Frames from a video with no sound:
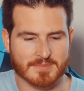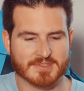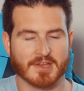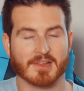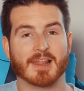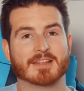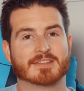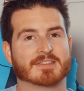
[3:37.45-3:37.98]

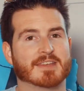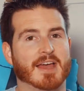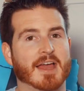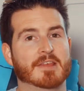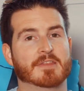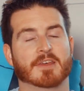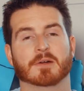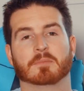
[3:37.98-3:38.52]
So let's
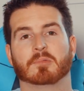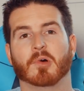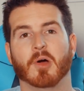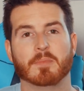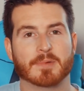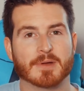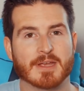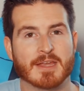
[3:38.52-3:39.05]
say that a
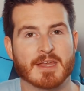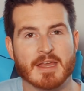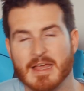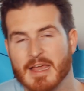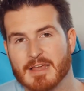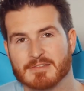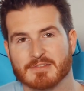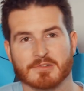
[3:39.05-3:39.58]
property
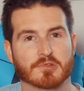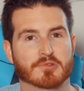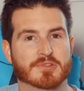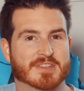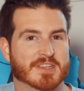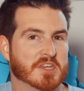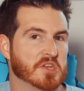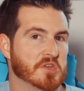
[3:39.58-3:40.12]
is
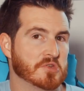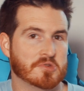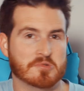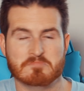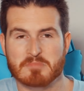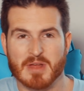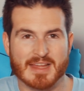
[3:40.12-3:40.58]
losing you